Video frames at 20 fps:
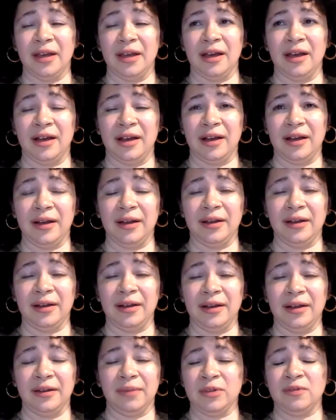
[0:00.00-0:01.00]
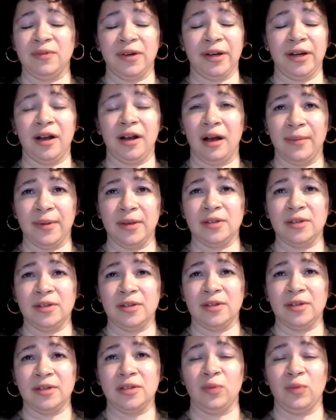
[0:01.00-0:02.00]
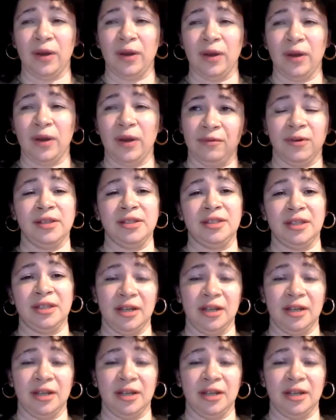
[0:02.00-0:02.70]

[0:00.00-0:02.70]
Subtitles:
It was very common to reference